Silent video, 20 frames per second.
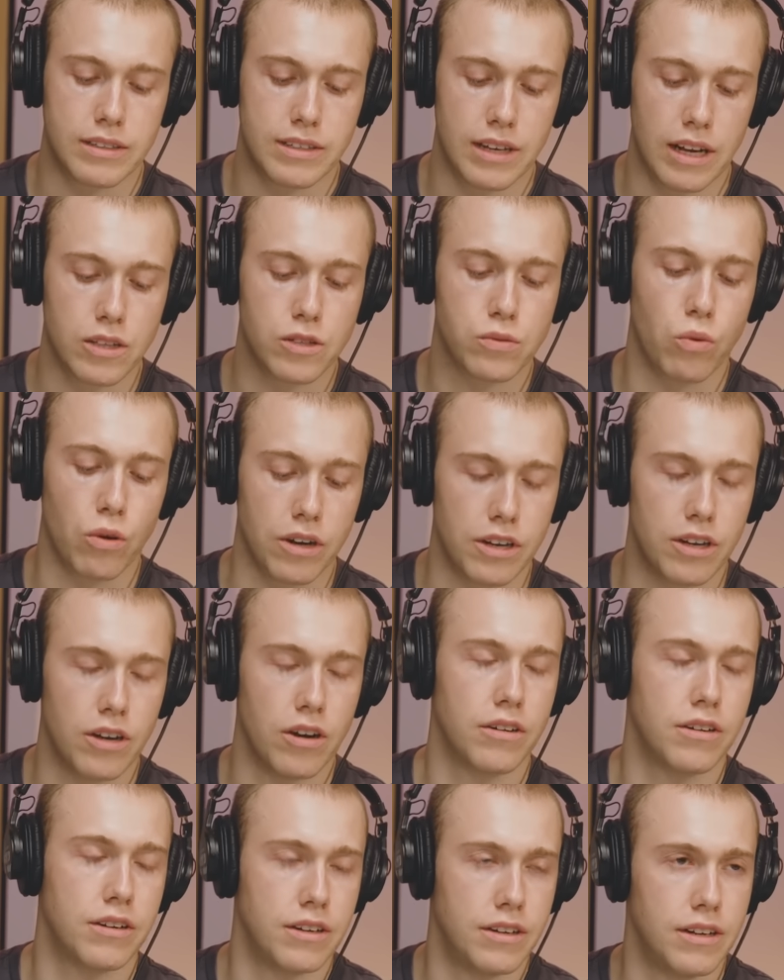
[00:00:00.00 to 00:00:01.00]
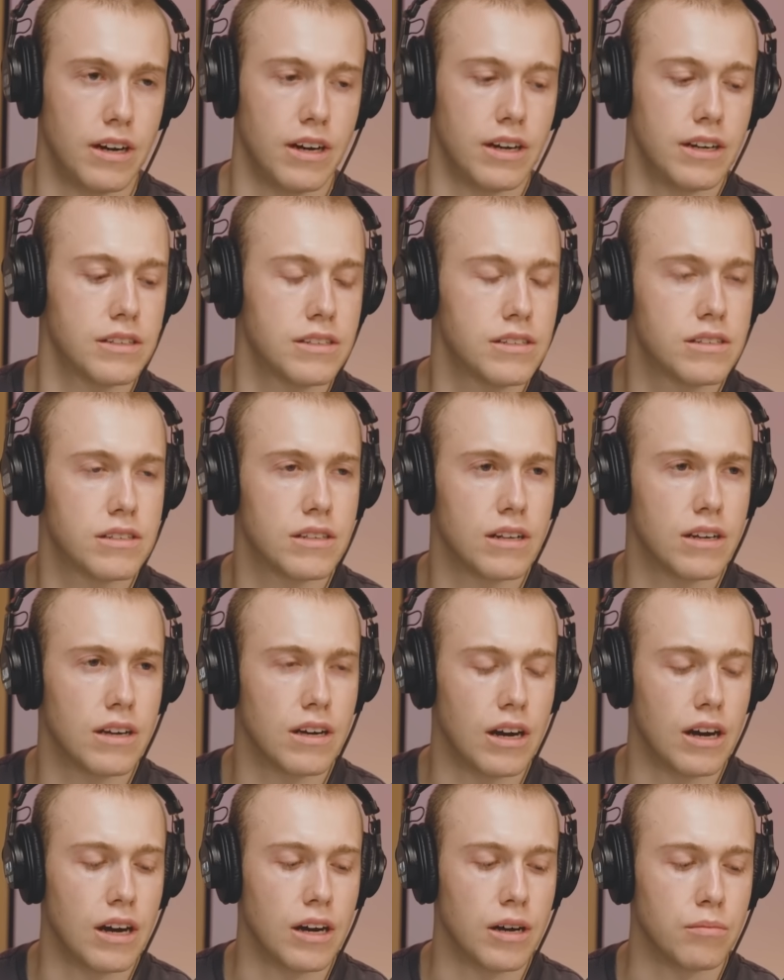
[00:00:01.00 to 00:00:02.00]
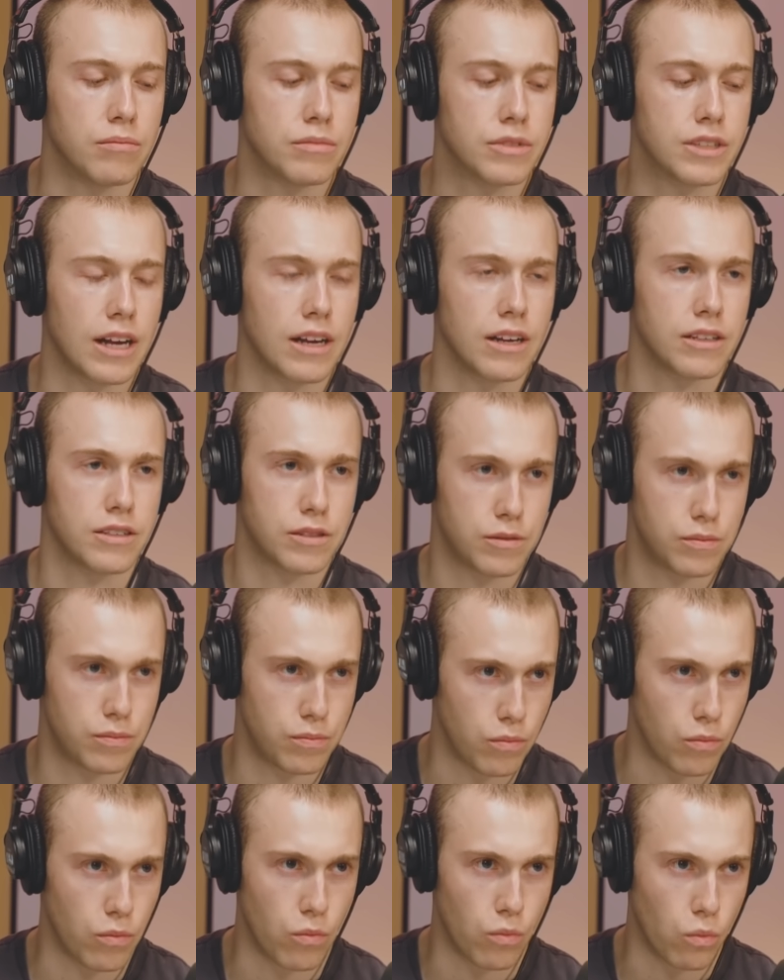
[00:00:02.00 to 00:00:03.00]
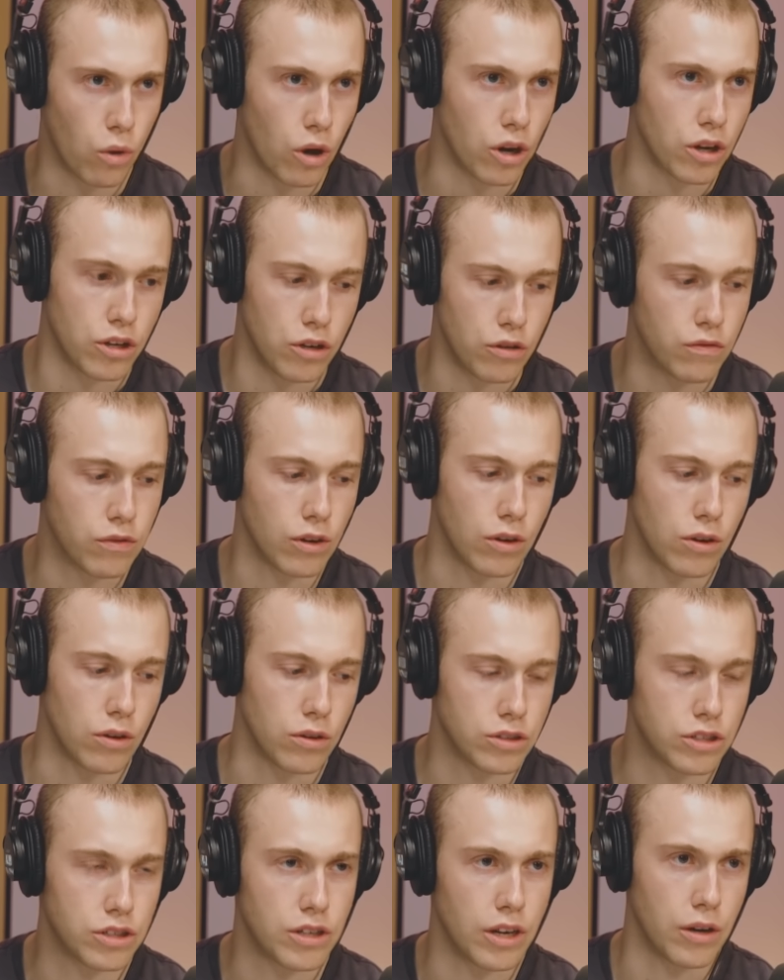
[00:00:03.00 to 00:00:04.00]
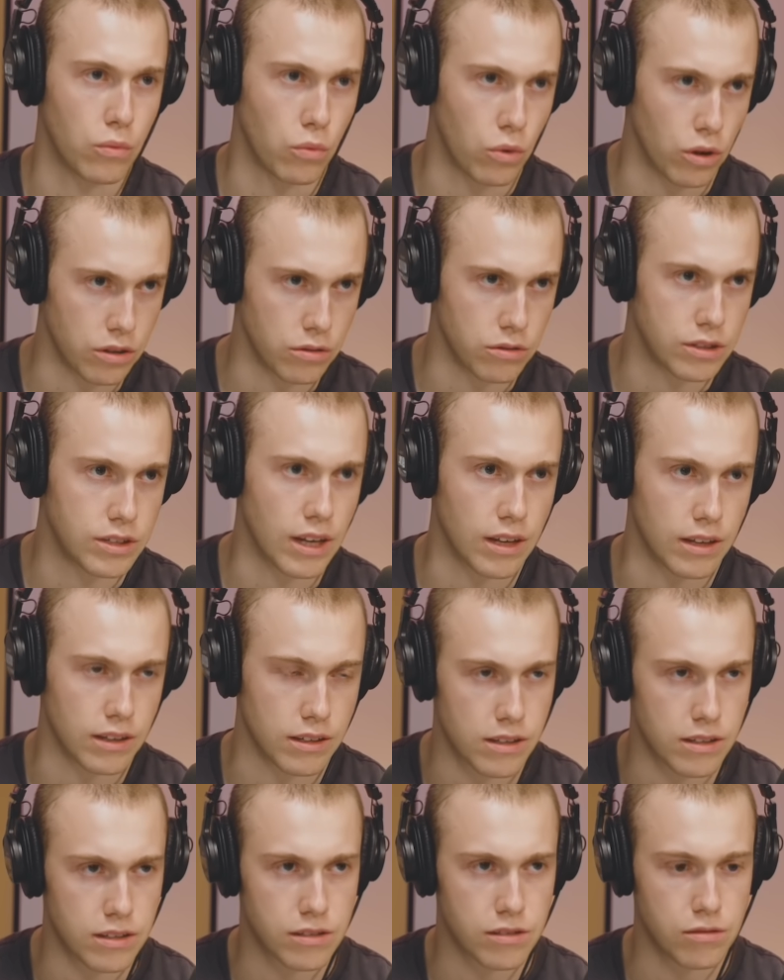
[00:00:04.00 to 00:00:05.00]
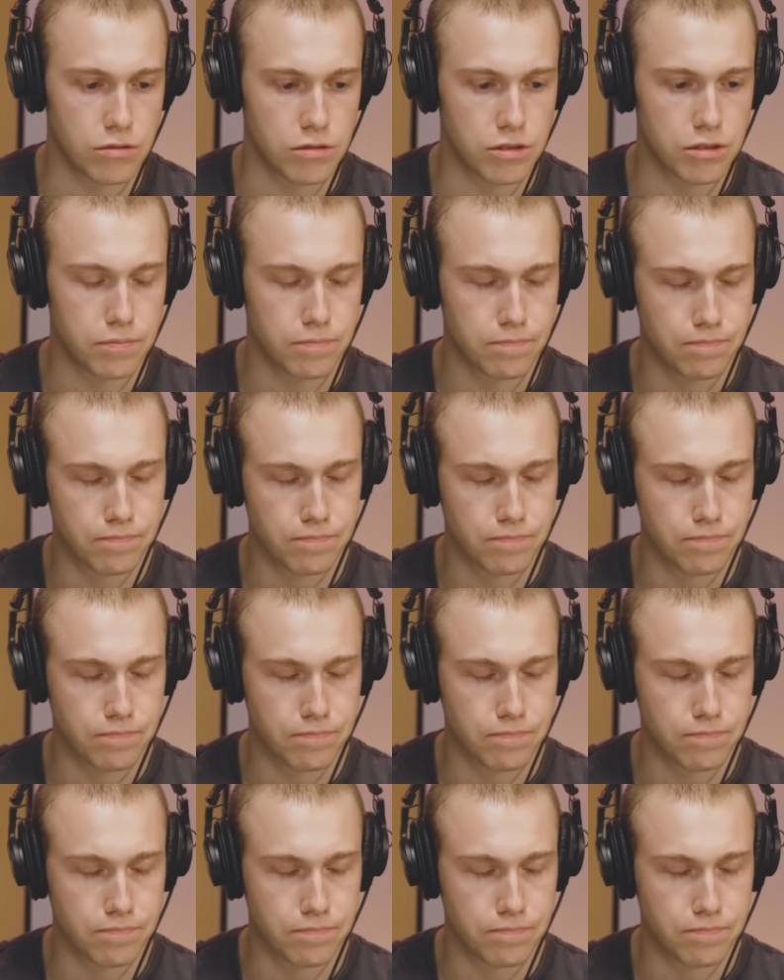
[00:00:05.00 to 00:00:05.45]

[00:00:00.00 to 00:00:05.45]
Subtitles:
tell us what Yondr does. Tell us what you've launched and what you're selling to these schools.